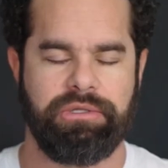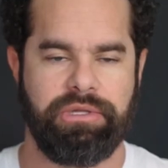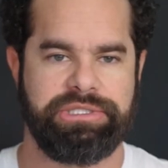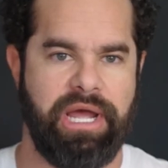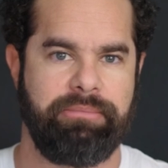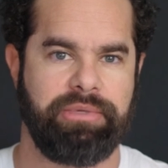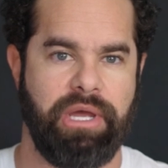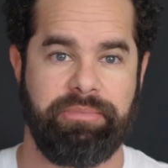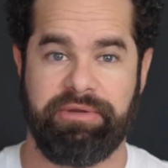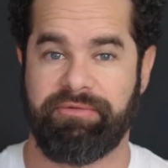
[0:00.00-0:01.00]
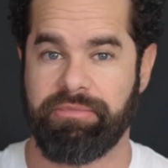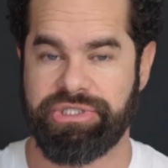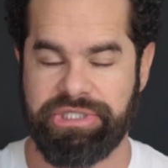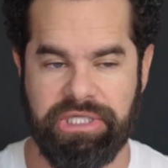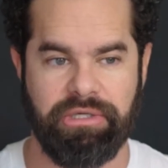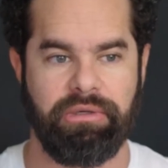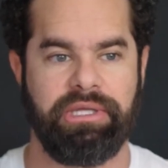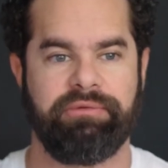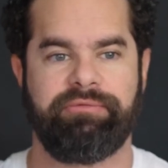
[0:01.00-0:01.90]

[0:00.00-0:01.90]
They're the top company for machinery,